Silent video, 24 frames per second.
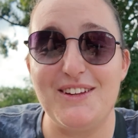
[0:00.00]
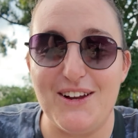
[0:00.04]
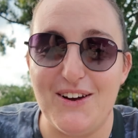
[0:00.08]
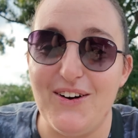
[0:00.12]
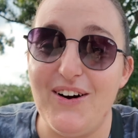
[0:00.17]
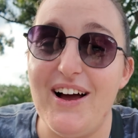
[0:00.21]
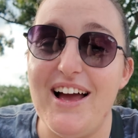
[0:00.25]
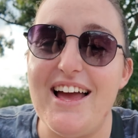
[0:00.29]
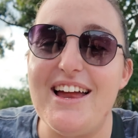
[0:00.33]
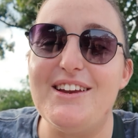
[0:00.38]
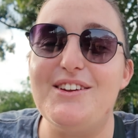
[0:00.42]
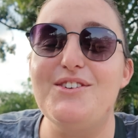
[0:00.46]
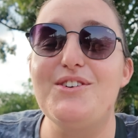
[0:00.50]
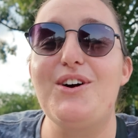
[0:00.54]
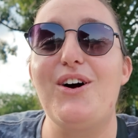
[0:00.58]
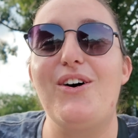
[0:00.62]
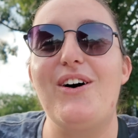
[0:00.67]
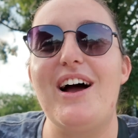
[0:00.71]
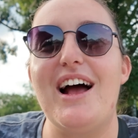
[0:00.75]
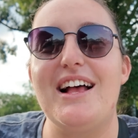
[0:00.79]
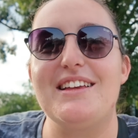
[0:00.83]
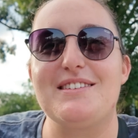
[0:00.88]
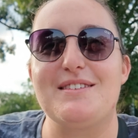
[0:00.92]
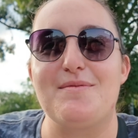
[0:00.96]
Go ahead. You
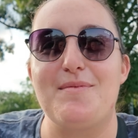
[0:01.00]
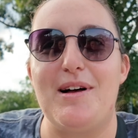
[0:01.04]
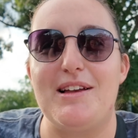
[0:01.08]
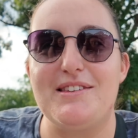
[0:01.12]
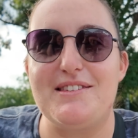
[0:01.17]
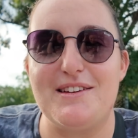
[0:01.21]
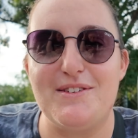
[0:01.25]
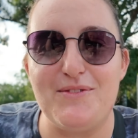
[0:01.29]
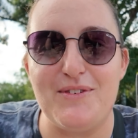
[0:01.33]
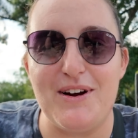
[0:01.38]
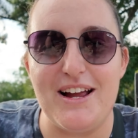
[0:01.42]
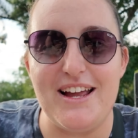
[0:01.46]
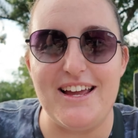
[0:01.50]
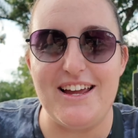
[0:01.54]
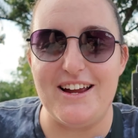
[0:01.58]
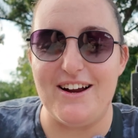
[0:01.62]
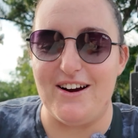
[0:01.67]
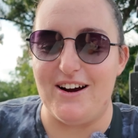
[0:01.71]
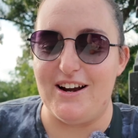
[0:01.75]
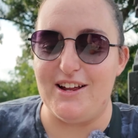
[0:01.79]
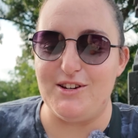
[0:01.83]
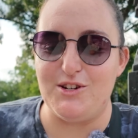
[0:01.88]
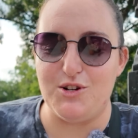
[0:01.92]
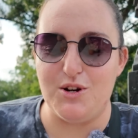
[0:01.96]
go ask them. I'll sit right
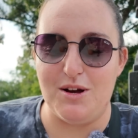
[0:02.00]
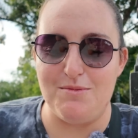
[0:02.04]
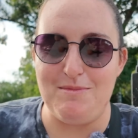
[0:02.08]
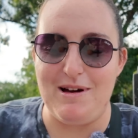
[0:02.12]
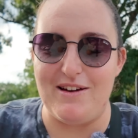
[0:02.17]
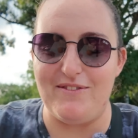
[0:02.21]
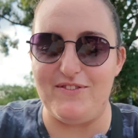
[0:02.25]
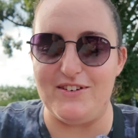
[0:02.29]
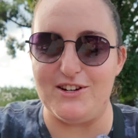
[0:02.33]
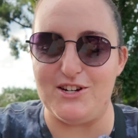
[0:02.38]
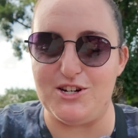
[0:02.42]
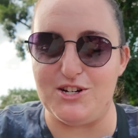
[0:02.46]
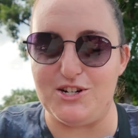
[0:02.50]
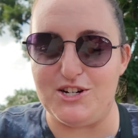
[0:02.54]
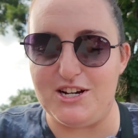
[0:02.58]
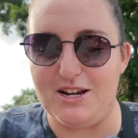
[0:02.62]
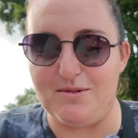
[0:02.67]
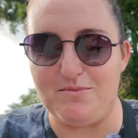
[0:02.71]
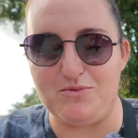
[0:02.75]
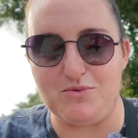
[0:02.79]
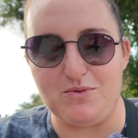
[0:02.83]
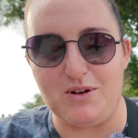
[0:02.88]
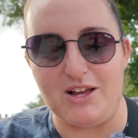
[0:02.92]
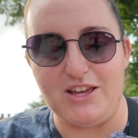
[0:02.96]
here and enjoy my fish and
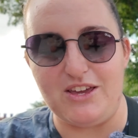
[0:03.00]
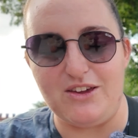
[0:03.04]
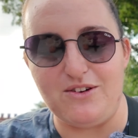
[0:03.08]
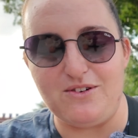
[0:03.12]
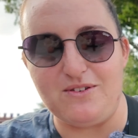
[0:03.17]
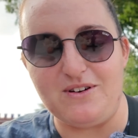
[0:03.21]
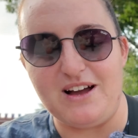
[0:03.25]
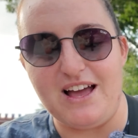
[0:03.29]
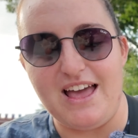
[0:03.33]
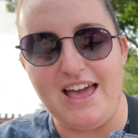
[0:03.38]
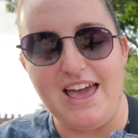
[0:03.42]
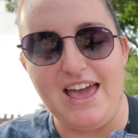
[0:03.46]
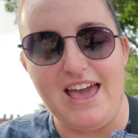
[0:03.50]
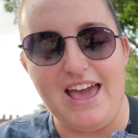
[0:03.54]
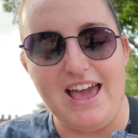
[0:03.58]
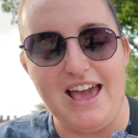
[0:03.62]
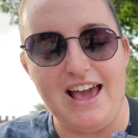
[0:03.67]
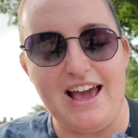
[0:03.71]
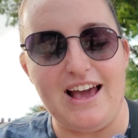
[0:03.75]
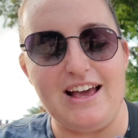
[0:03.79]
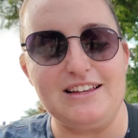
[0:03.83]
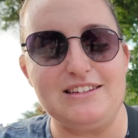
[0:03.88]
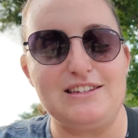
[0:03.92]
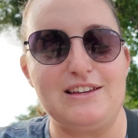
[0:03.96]
chips while you
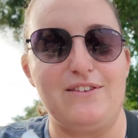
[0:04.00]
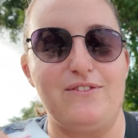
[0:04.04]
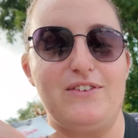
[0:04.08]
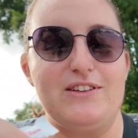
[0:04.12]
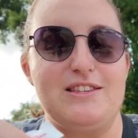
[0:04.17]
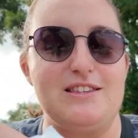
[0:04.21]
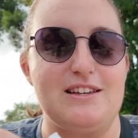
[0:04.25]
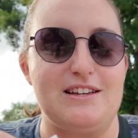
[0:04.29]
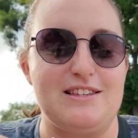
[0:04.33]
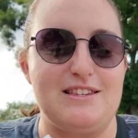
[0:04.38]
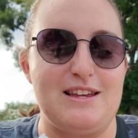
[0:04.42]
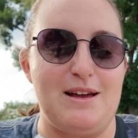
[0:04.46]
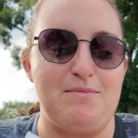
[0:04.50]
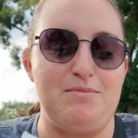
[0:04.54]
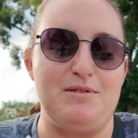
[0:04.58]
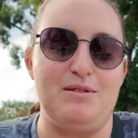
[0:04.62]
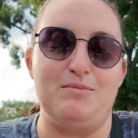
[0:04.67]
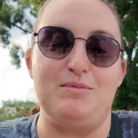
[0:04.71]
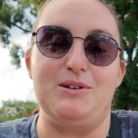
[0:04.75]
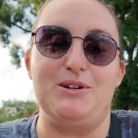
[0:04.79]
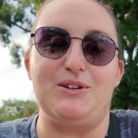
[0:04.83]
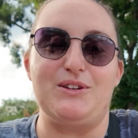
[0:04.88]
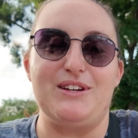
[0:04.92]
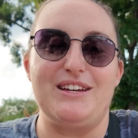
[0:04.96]
ask if it's
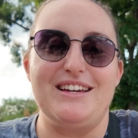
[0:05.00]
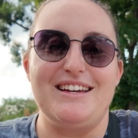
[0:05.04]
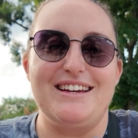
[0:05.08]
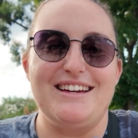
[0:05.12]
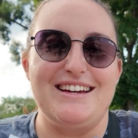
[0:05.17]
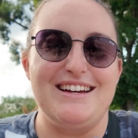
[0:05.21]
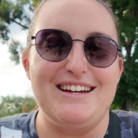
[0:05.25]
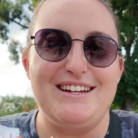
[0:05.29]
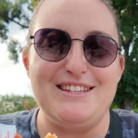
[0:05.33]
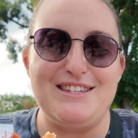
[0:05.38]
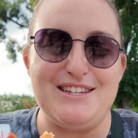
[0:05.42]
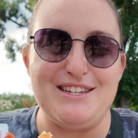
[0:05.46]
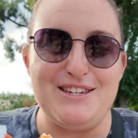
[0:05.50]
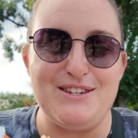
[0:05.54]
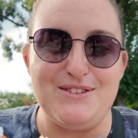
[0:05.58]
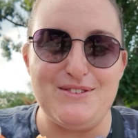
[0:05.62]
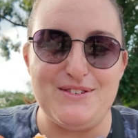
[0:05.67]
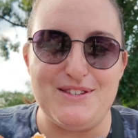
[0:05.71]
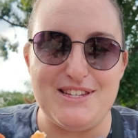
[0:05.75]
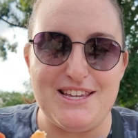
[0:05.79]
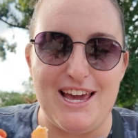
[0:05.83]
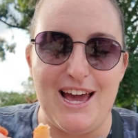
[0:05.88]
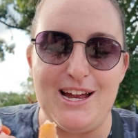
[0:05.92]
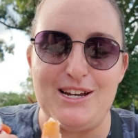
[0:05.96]
acceptable to
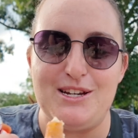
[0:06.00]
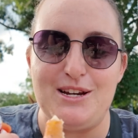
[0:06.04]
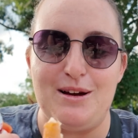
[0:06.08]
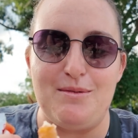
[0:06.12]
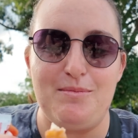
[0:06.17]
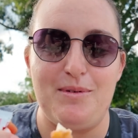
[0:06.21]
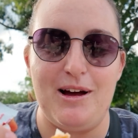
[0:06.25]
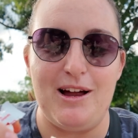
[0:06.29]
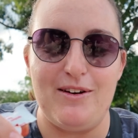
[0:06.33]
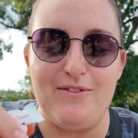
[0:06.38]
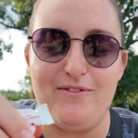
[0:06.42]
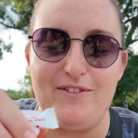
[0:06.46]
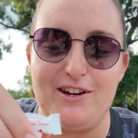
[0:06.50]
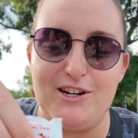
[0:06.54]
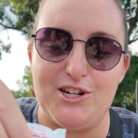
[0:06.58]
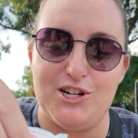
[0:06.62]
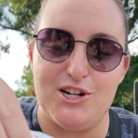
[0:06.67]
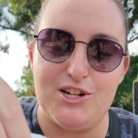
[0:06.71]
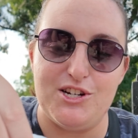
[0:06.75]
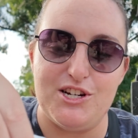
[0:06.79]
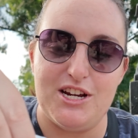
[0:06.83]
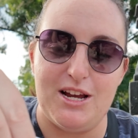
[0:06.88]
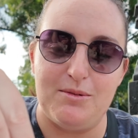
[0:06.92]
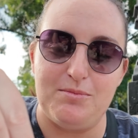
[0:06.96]
use ketchup on
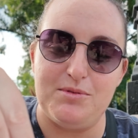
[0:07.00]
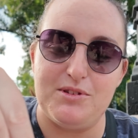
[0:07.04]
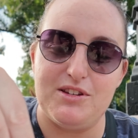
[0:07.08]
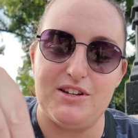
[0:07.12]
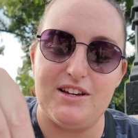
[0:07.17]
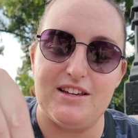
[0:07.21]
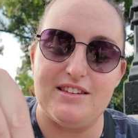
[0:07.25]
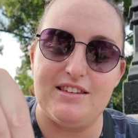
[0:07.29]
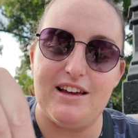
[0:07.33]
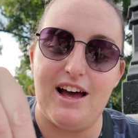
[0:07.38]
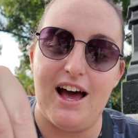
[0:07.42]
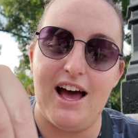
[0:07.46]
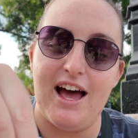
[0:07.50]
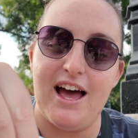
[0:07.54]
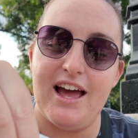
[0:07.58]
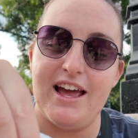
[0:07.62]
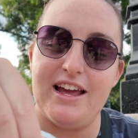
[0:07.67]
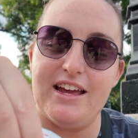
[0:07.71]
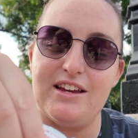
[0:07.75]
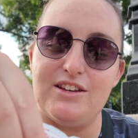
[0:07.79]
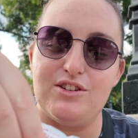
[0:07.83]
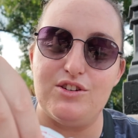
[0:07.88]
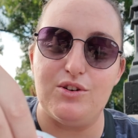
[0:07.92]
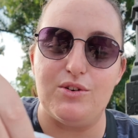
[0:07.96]
fish and chips, because
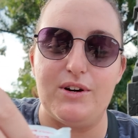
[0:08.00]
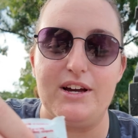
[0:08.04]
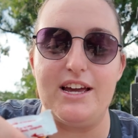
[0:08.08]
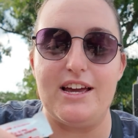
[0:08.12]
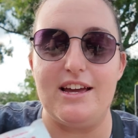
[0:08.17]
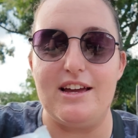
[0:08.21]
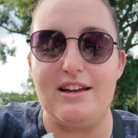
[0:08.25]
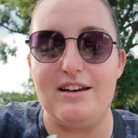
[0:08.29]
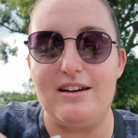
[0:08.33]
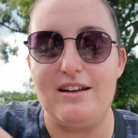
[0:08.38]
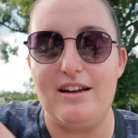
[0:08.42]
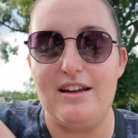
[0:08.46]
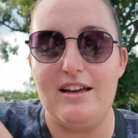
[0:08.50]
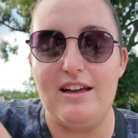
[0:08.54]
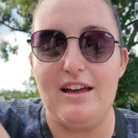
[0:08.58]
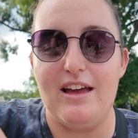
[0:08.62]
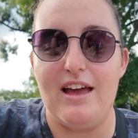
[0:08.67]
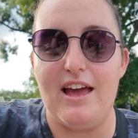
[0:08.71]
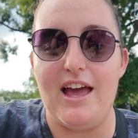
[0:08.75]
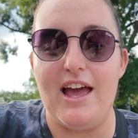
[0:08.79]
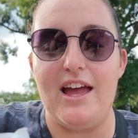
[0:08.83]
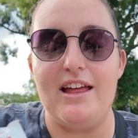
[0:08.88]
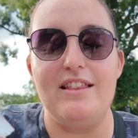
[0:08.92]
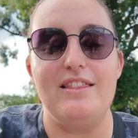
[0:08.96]
I enjoy it,
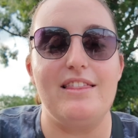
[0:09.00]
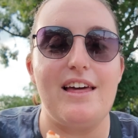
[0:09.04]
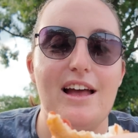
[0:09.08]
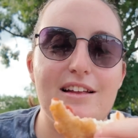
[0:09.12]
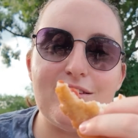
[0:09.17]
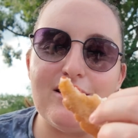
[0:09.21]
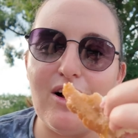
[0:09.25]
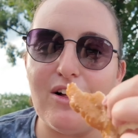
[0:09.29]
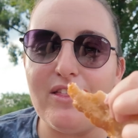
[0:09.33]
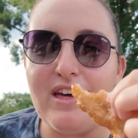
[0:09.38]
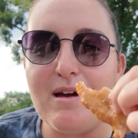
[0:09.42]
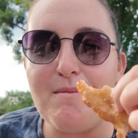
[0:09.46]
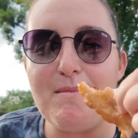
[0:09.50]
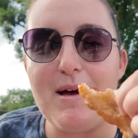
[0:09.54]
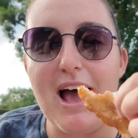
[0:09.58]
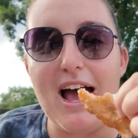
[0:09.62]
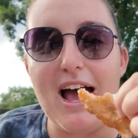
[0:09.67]
and that's all that